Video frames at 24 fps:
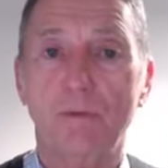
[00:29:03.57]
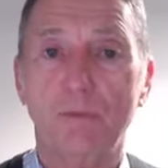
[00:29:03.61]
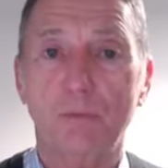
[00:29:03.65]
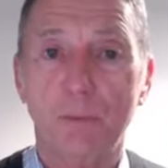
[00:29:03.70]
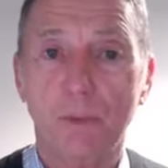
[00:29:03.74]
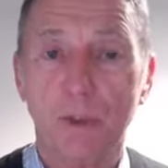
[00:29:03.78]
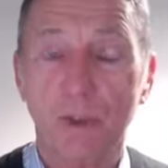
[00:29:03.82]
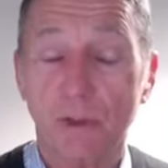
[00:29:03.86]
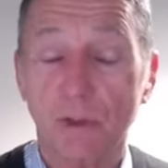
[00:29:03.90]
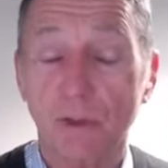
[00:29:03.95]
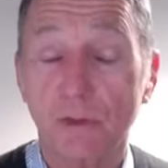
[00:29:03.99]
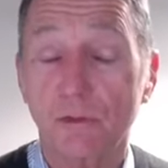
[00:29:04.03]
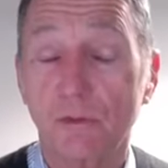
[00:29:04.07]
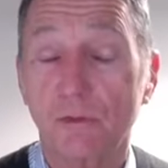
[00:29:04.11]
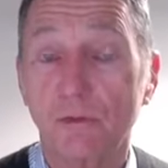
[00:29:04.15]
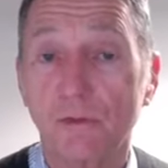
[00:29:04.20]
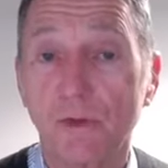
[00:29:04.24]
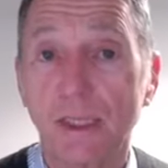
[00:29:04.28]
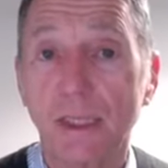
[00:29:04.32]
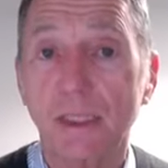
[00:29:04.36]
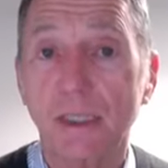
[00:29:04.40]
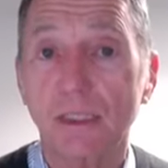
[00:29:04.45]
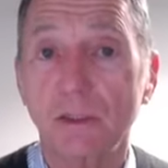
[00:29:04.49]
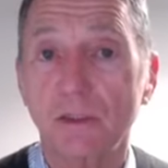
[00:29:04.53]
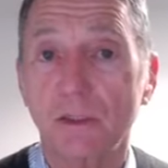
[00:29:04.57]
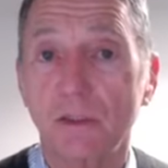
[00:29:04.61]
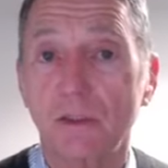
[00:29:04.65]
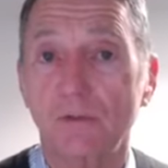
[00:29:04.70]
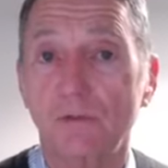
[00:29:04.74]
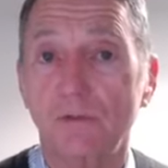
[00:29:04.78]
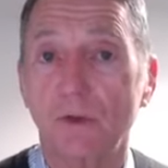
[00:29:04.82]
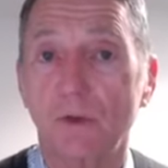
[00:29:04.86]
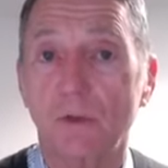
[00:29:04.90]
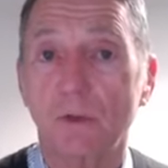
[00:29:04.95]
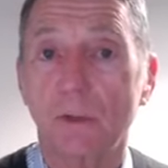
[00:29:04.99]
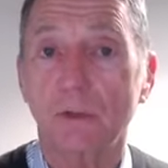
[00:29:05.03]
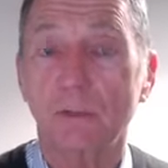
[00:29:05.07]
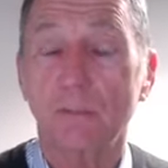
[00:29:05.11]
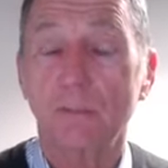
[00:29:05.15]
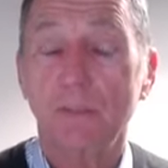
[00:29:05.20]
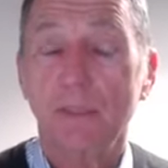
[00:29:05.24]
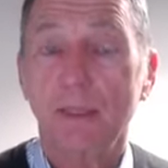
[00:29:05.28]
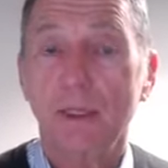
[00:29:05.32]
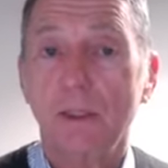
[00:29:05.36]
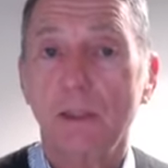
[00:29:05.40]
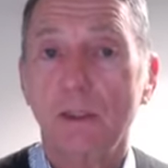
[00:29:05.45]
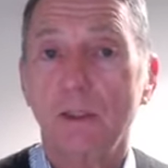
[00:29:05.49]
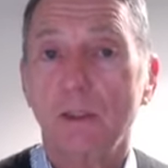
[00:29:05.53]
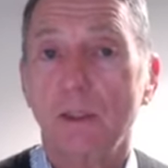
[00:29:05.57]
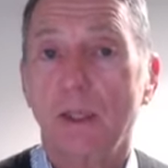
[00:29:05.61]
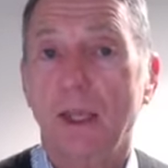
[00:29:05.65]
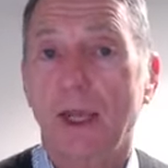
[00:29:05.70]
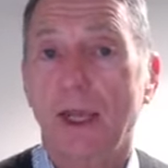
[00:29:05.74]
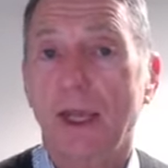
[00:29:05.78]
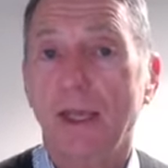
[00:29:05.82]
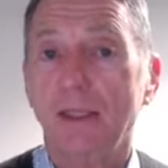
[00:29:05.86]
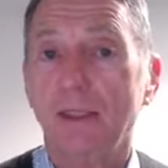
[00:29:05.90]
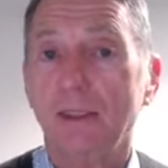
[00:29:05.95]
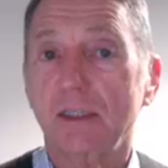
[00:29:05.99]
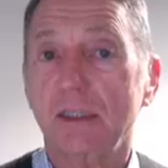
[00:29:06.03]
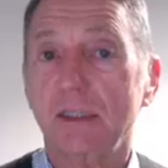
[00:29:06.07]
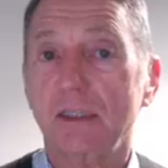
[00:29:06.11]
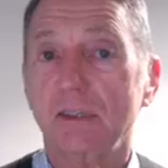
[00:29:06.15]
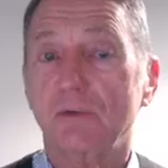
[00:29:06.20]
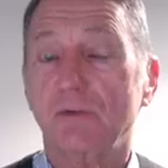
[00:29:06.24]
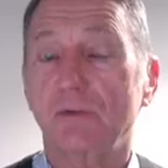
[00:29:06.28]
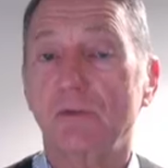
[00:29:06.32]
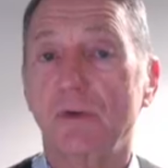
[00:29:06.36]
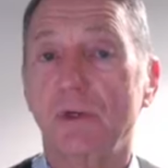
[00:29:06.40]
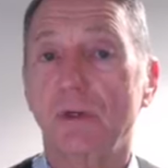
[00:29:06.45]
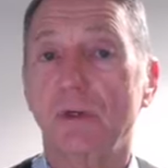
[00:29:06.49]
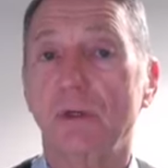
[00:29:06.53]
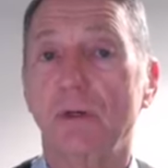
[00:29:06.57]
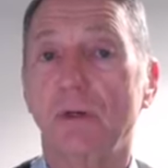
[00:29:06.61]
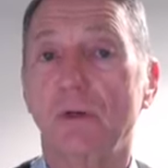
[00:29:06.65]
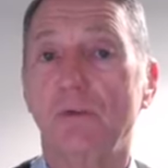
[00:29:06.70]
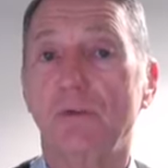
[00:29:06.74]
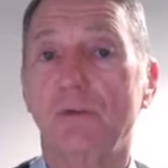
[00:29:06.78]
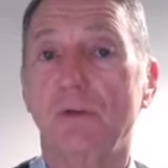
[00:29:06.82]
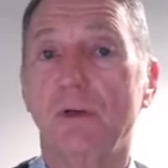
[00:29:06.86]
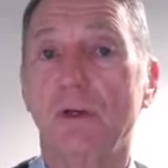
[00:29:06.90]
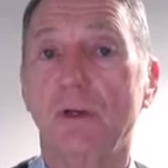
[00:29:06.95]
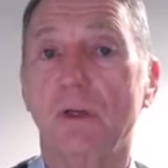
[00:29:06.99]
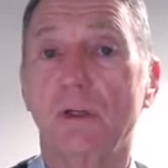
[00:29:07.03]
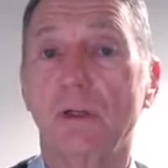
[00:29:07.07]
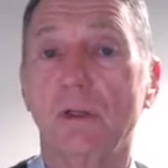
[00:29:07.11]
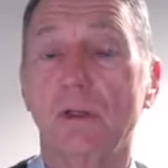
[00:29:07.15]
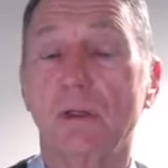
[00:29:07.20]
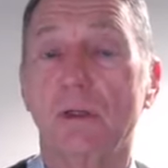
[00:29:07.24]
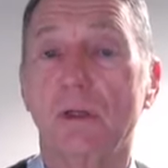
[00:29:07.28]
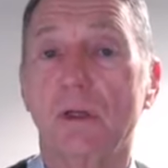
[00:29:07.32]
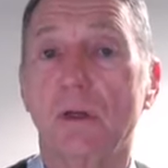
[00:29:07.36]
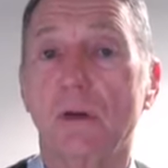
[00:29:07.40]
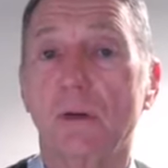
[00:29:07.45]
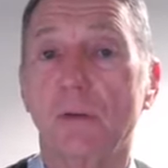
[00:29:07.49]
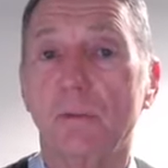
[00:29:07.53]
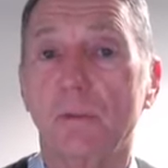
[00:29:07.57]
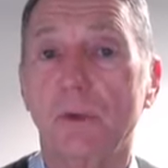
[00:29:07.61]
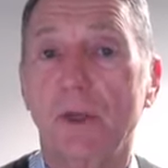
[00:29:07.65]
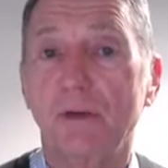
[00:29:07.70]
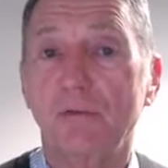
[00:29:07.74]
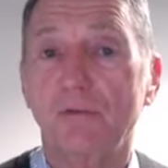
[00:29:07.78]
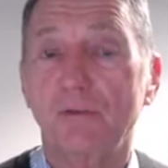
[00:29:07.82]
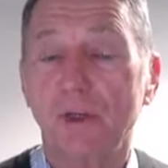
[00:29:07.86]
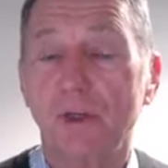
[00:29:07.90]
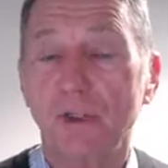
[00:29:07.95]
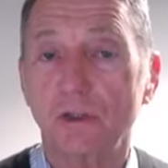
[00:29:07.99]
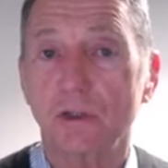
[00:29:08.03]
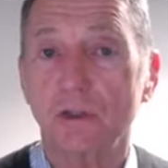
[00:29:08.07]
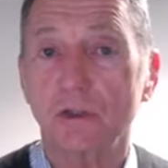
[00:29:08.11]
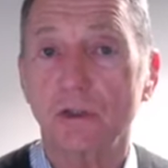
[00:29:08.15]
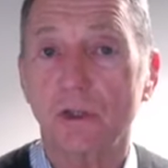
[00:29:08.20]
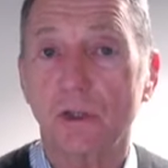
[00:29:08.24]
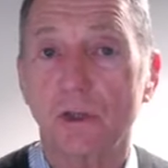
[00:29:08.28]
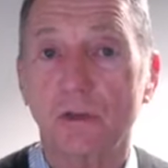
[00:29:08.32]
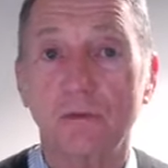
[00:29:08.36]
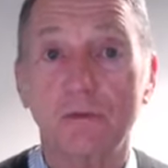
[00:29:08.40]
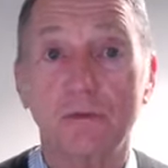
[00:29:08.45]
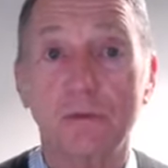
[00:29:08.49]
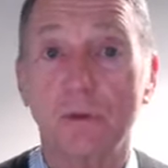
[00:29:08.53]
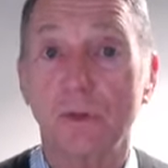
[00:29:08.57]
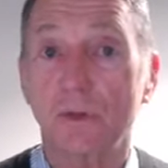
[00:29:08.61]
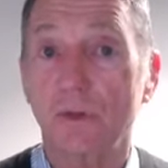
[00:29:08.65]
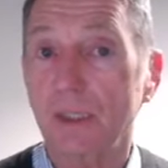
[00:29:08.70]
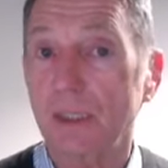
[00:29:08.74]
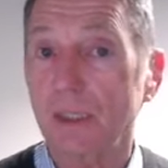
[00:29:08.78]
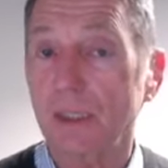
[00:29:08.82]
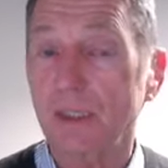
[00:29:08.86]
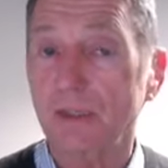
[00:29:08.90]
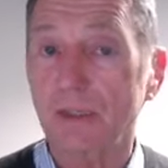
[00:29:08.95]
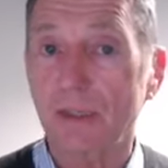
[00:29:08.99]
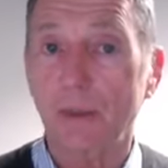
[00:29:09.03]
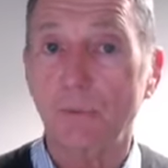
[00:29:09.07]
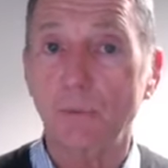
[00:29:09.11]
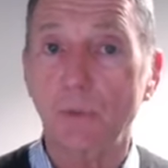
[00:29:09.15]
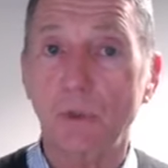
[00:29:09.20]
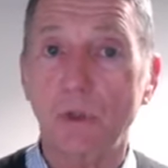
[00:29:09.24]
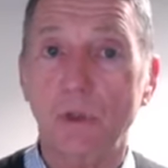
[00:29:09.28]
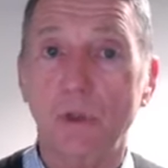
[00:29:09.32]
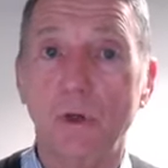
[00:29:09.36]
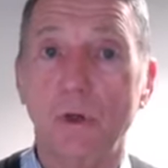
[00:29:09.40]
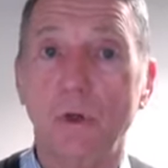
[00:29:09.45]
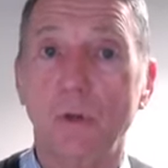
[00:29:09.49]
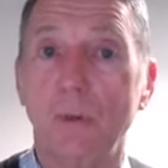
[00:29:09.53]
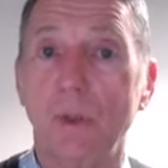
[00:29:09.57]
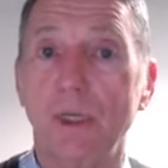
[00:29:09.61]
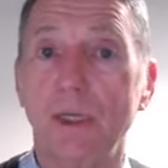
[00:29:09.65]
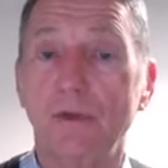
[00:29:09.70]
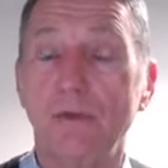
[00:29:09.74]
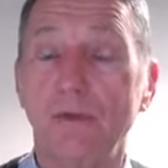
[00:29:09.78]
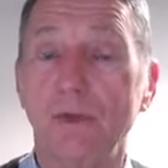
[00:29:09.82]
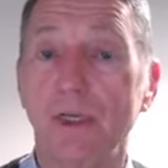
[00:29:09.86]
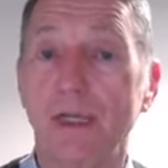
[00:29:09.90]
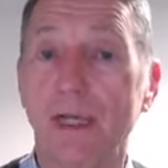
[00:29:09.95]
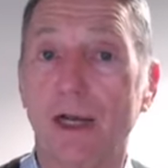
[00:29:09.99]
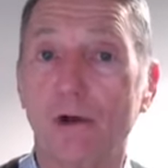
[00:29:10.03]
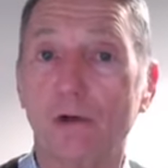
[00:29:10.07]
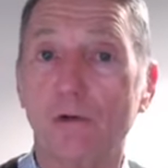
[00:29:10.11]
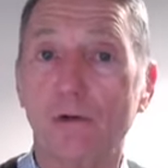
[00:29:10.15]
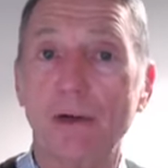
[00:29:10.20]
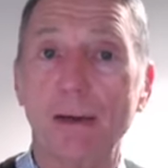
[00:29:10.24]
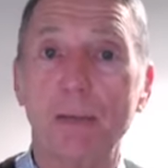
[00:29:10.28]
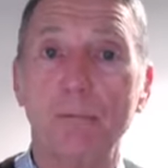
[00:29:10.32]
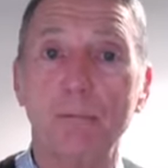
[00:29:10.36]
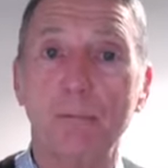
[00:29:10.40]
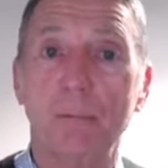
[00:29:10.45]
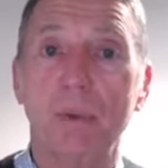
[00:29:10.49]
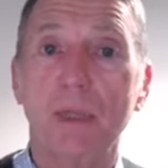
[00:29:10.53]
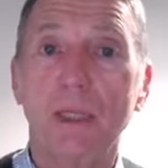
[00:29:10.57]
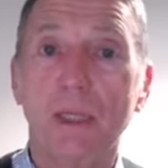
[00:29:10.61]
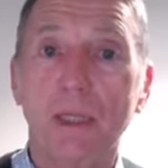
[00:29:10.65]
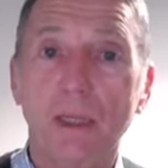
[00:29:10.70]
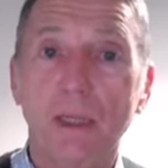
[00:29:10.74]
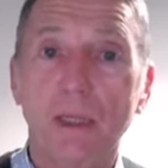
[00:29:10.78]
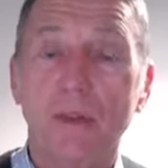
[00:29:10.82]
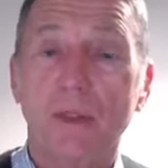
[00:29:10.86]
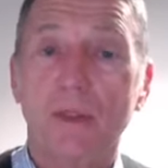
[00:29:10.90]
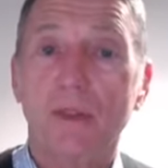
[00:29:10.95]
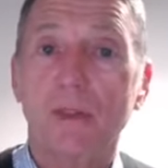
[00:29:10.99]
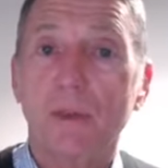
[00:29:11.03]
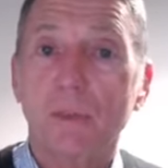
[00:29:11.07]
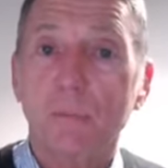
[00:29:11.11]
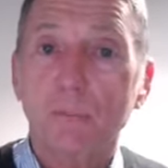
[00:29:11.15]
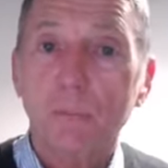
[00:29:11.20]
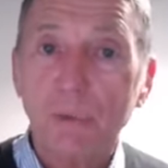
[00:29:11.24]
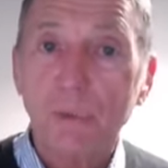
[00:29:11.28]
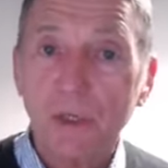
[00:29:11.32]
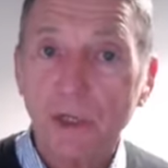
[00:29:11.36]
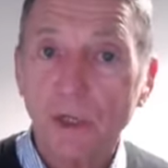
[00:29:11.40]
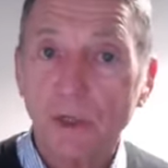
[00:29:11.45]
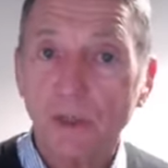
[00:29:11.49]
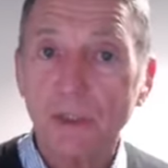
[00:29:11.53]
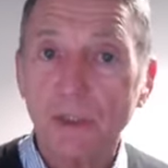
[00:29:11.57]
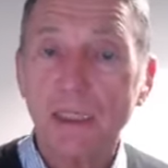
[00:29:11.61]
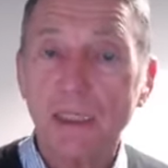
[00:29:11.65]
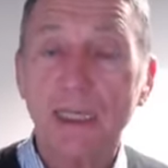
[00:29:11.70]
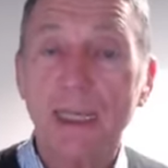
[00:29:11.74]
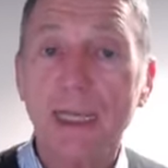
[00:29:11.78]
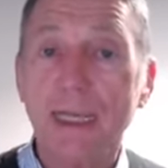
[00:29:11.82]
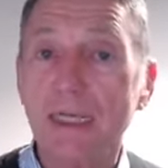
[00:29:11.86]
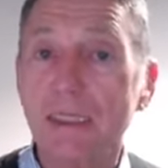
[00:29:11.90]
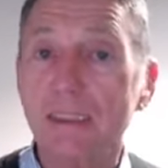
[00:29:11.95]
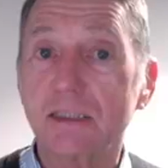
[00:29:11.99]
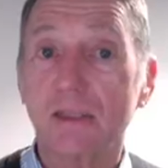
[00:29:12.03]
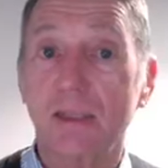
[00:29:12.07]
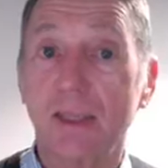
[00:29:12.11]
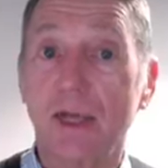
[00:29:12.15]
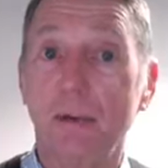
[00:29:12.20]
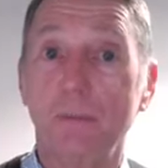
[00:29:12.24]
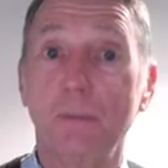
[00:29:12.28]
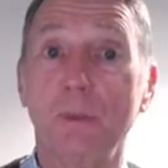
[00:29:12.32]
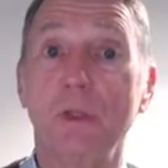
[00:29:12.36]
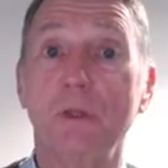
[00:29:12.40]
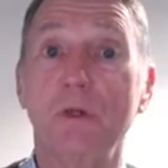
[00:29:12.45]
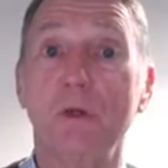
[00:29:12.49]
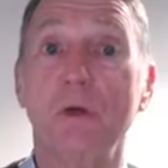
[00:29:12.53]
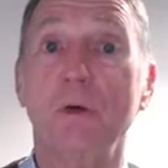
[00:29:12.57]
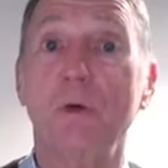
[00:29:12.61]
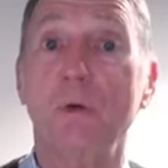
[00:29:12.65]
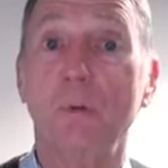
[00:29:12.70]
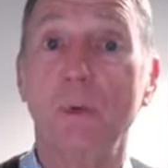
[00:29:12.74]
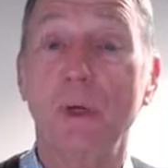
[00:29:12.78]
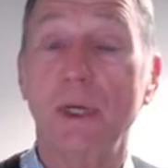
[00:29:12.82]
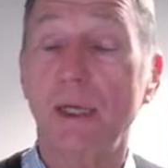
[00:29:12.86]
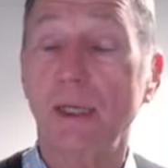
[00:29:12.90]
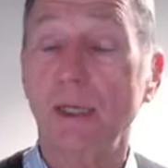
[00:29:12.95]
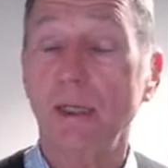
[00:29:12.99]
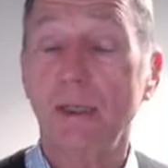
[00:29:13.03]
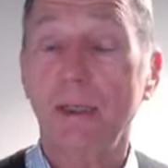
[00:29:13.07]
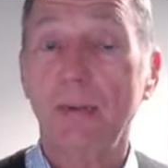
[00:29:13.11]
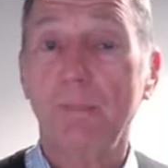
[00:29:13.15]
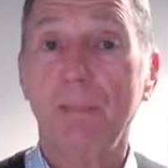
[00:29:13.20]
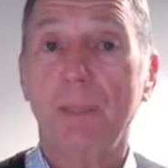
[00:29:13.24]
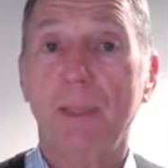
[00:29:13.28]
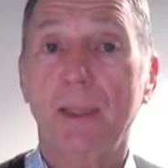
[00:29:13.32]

Put it on your feet, and if you've got athlete's foot or fungal infections on the foot, that will go away. If you get cramp, put it on your legs, that will go away.